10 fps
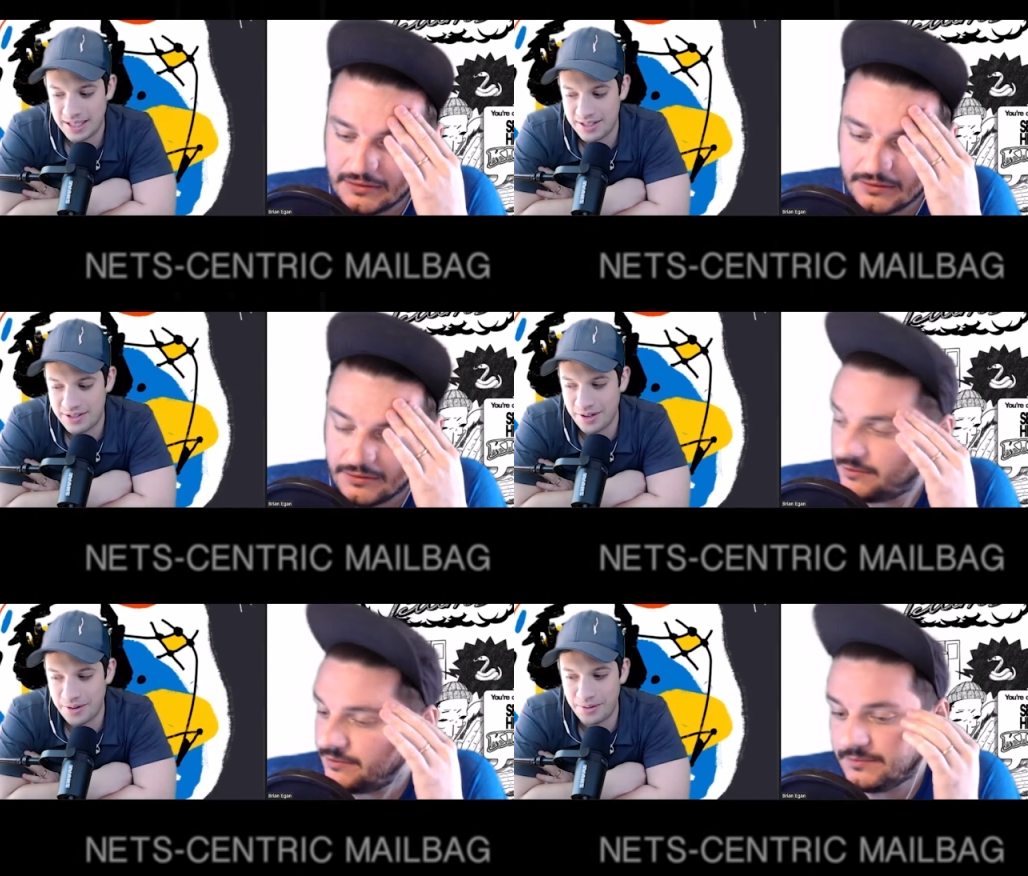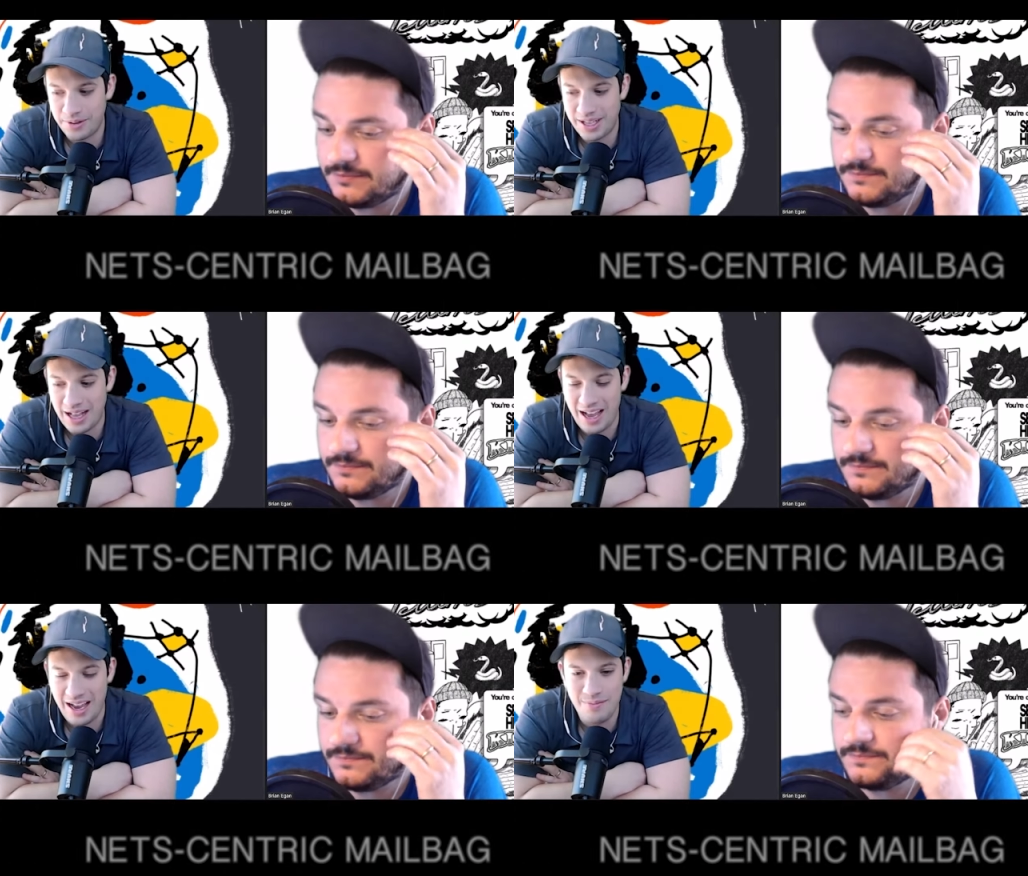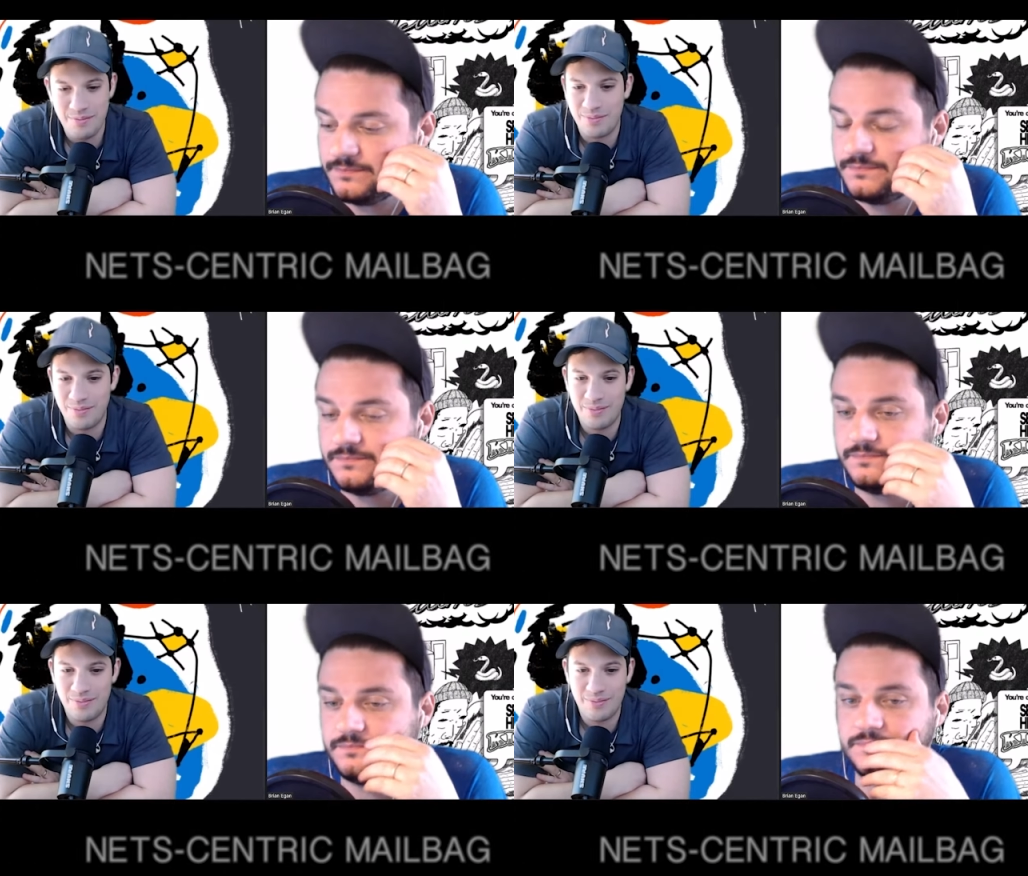Speaker 1: so I'm,
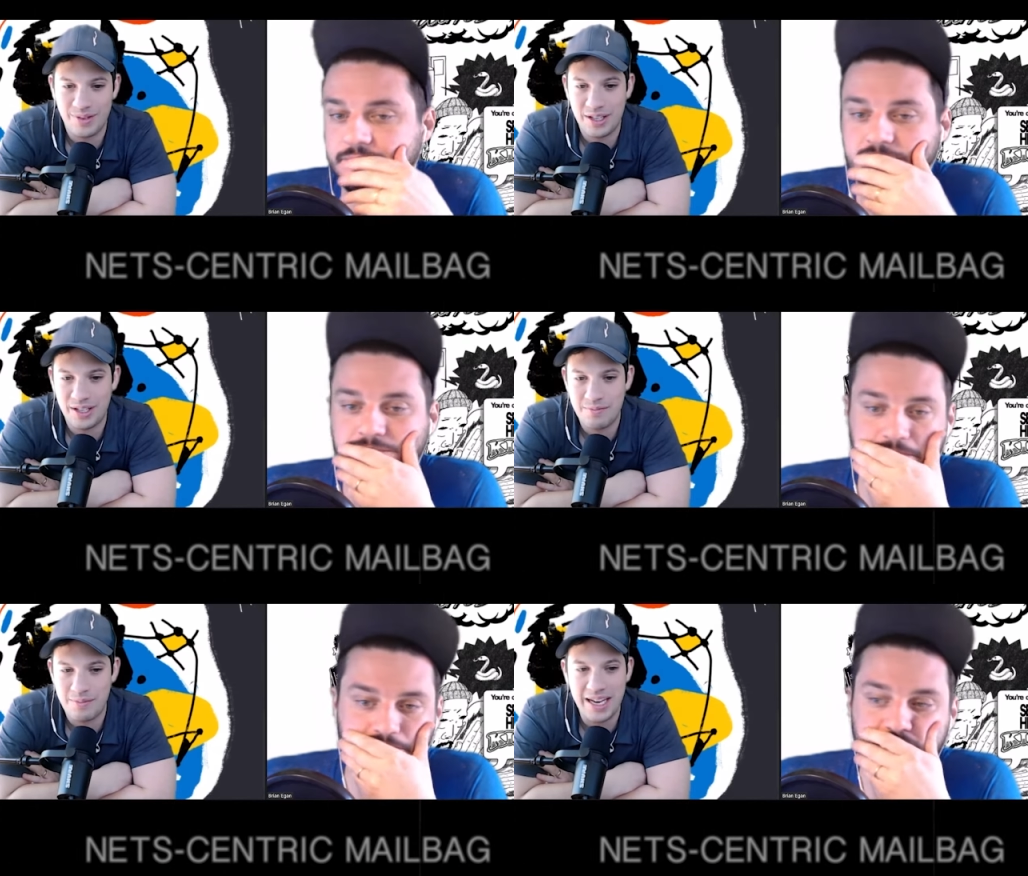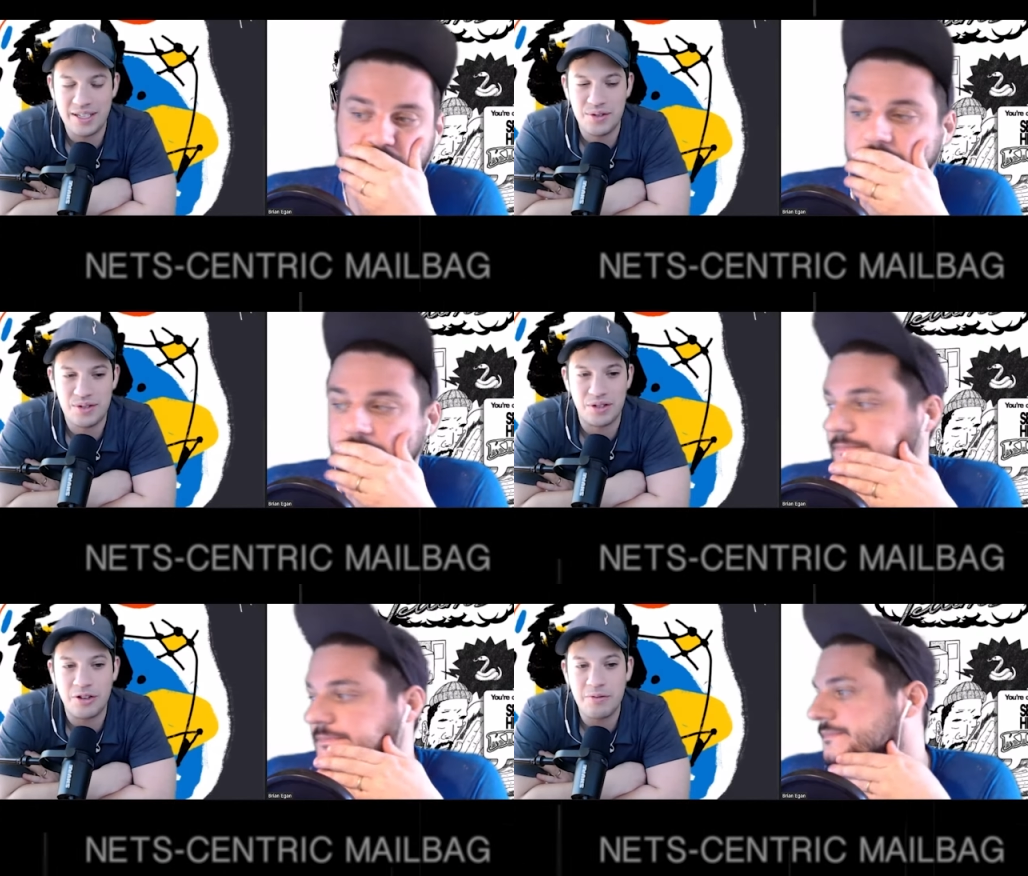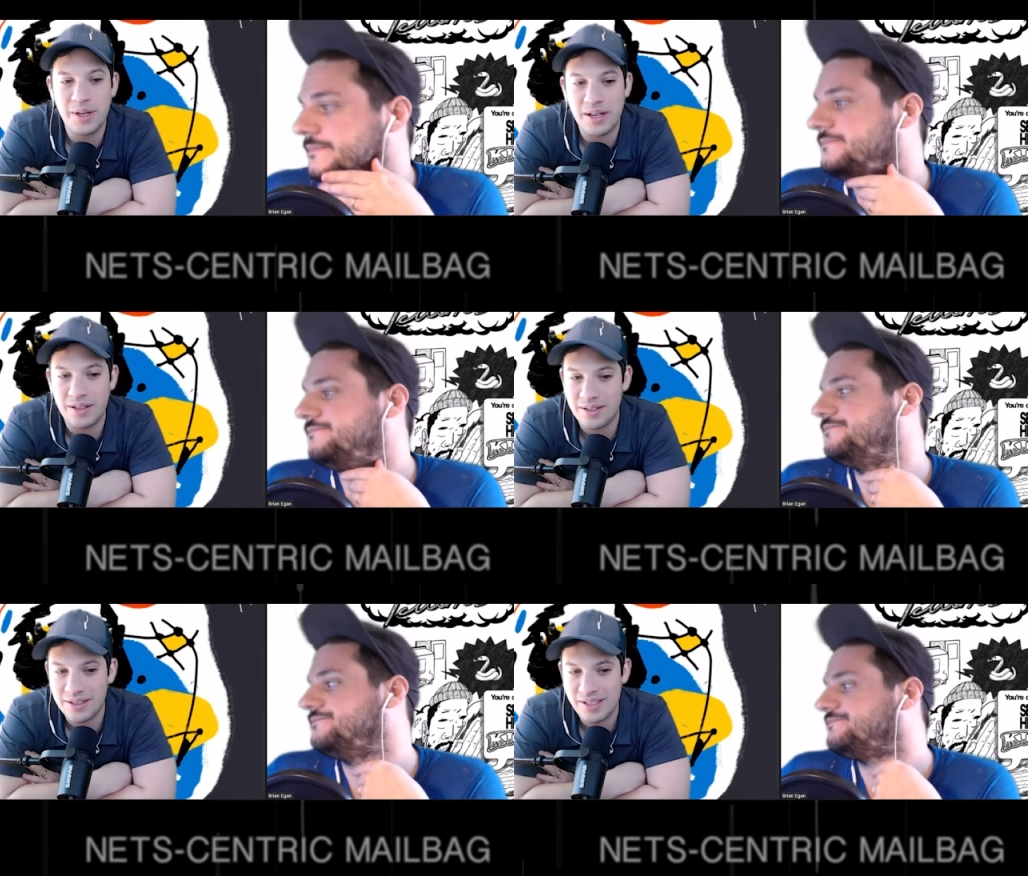my concern
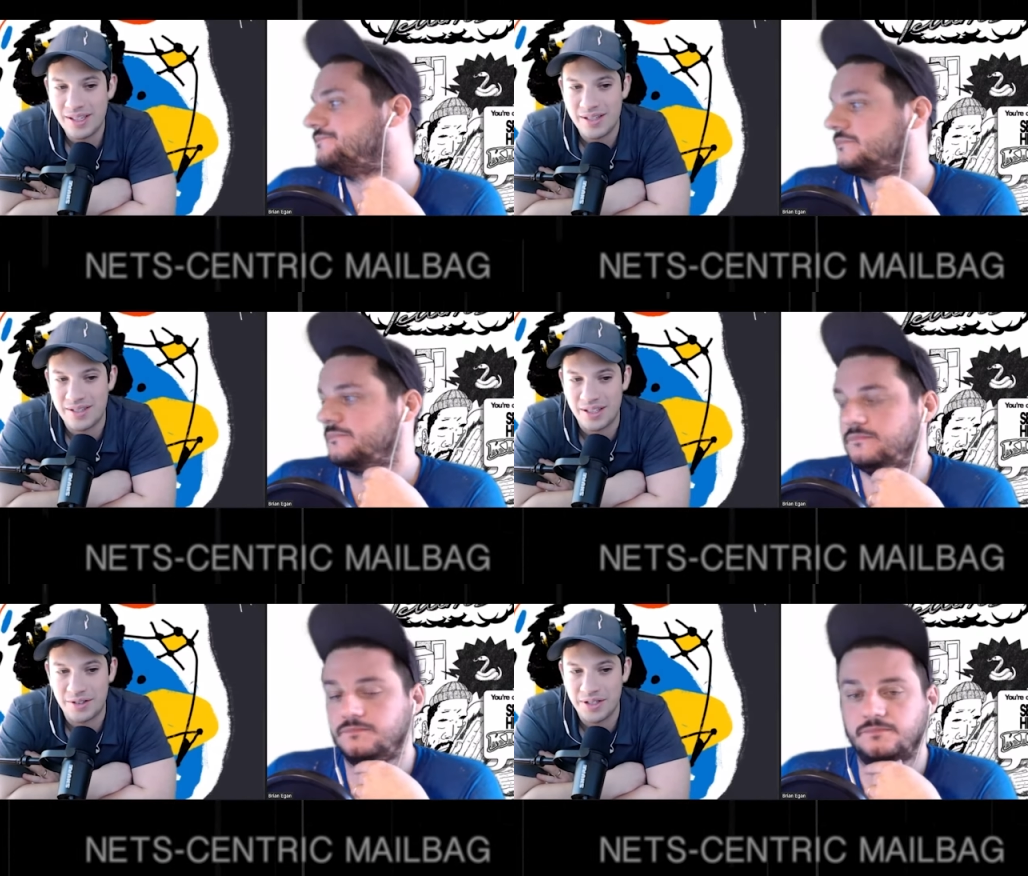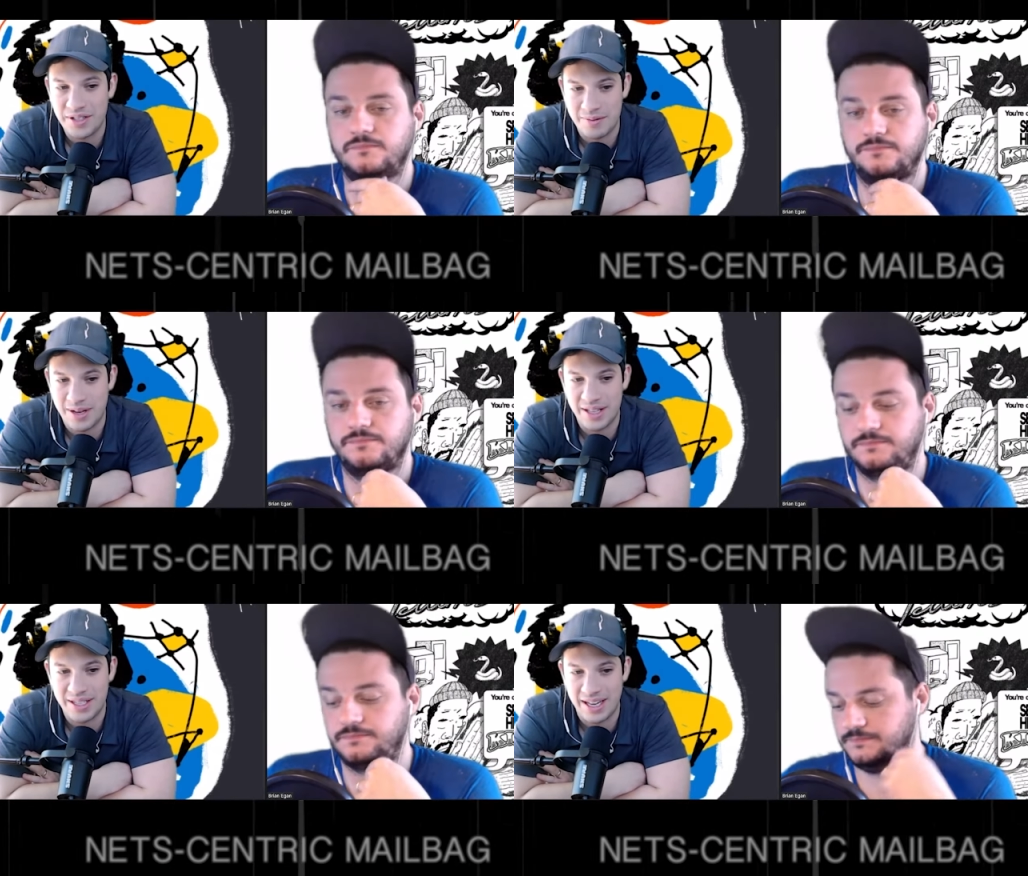meter is increasing by the